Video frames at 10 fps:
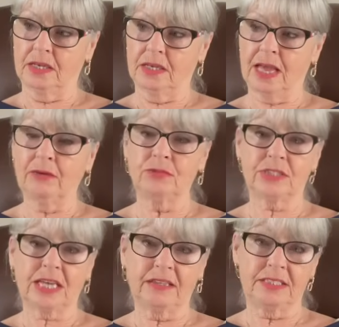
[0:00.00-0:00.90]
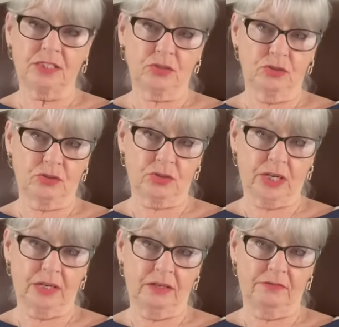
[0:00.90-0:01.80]
outside this
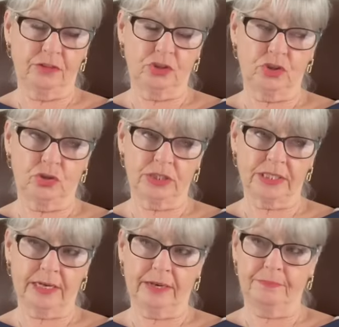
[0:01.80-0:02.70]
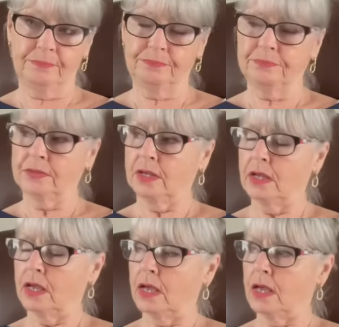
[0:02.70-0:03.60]
country for a short time.
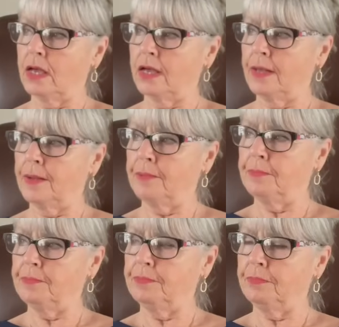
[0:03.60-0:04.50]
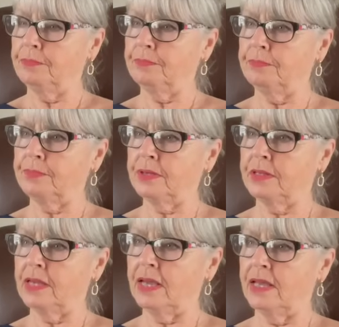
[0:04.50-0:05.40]
But
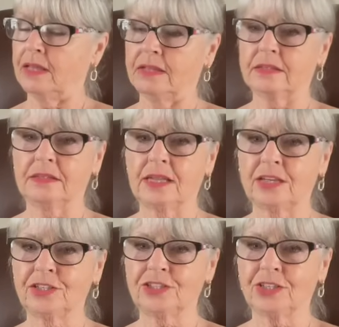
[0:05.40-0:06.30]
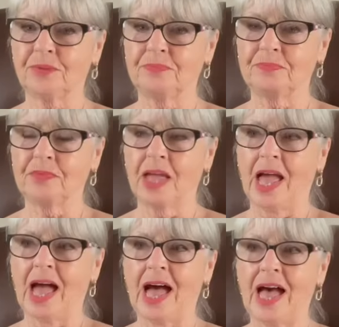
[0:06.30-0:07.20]
yeah, Lancashire.
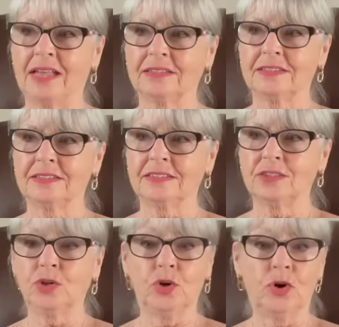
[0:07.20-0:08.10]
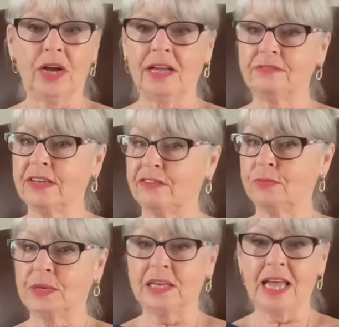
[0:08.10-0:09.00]
And no, I have never
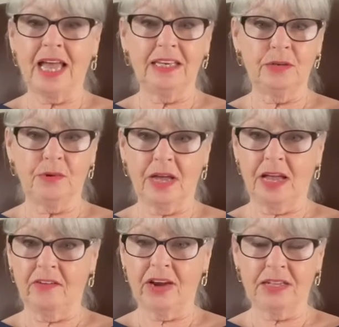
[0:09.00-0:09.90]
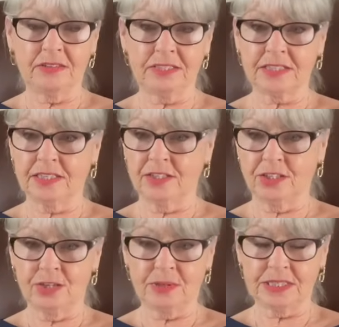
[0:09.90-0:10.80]
been anywhere else in the
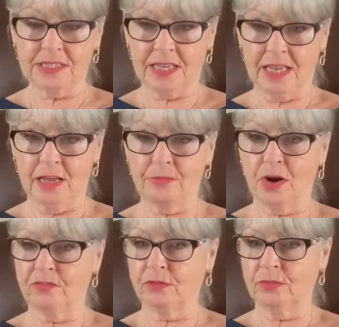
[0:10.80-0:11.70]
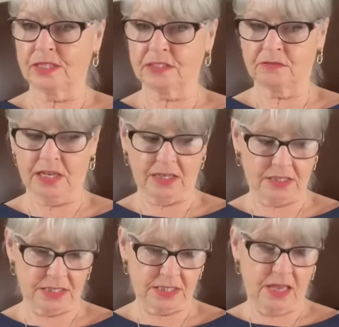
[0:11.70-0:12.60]
USA apart from Las
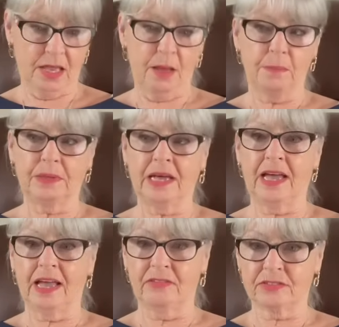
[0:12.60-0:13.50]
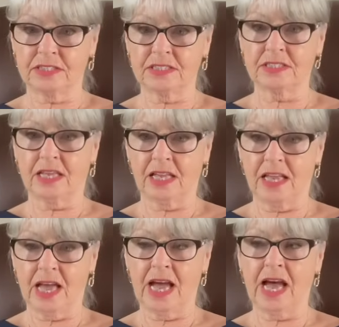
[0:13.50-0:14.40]
Vegas. But I have to
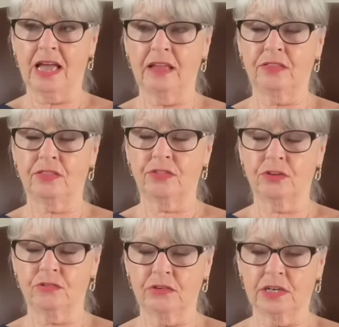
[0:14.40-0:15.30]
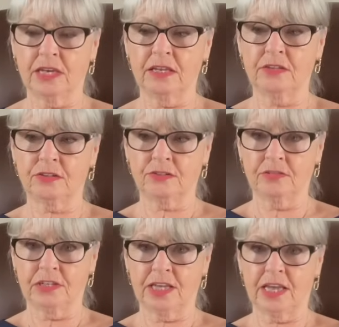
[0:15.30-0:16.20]
say, I thoroughly,
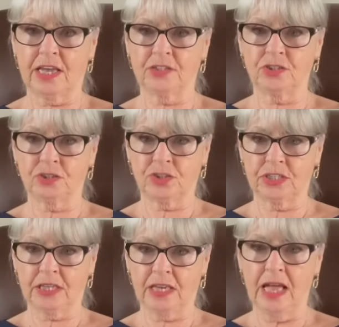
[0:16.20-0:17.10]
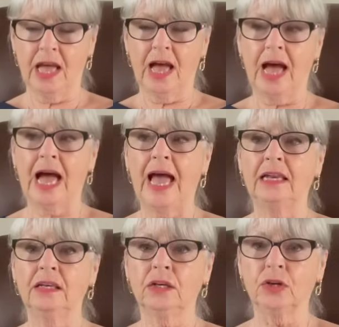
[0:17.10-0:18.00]
thoroughly enjoyed it. I
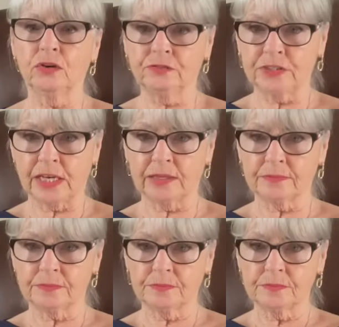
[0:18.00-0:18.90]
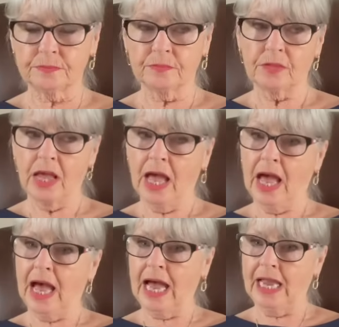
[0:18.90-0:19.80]
loved it.
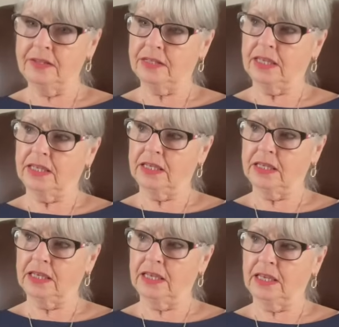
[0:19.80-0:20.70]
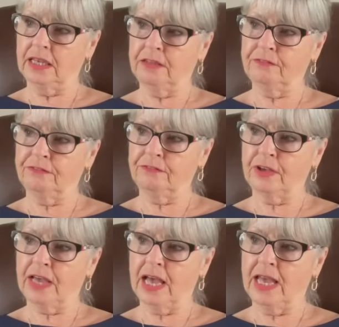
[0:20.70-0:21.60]
I think if
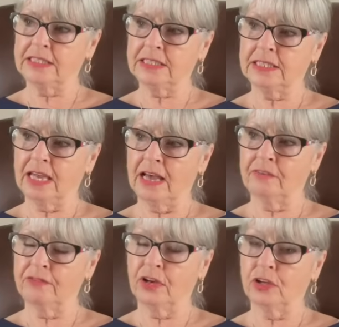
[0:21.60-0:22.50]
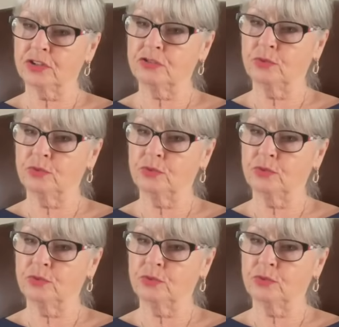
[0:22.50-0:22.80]
I didn't have a lot of